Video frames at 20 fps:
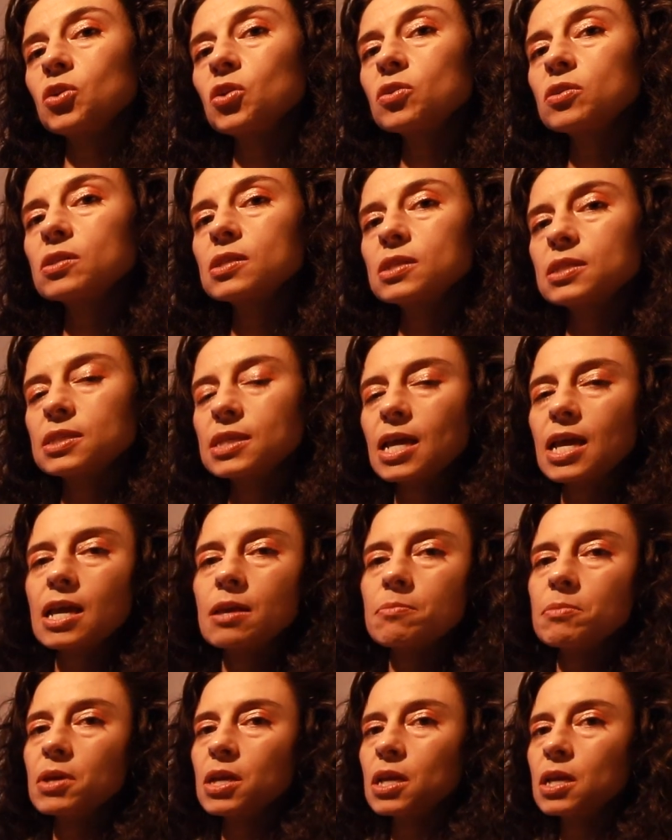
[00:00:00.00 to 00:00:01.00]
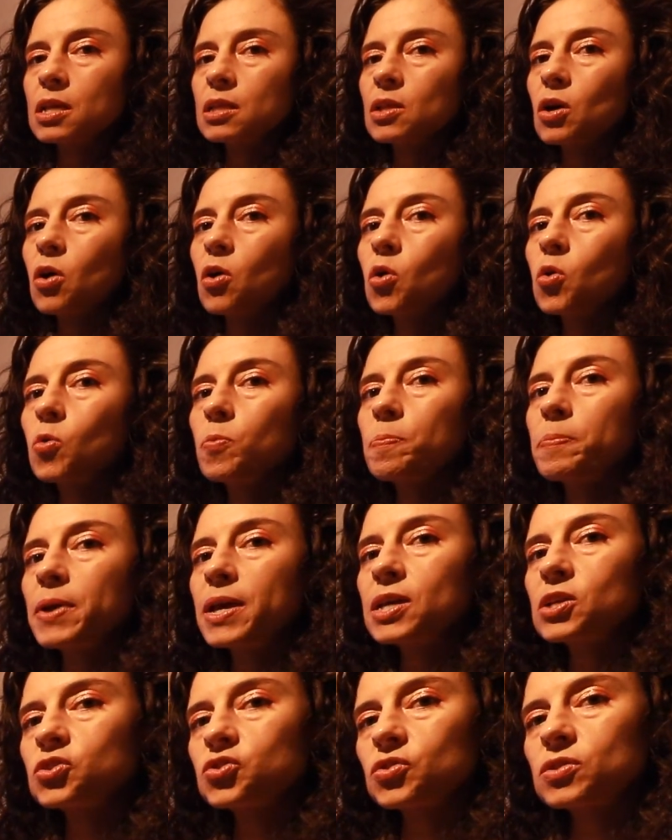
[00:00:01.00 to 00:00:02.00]
not the same in all
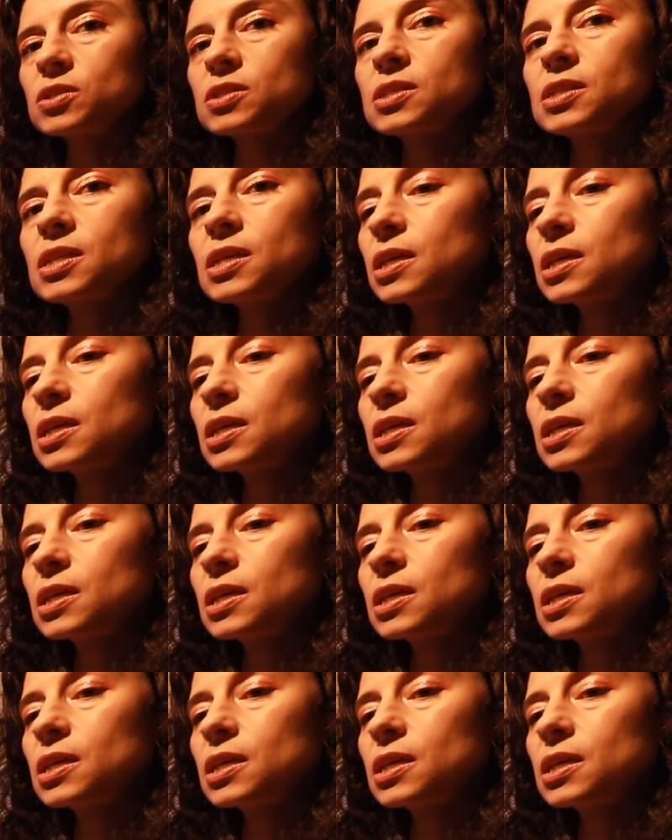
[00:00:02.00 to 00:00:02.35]
patients.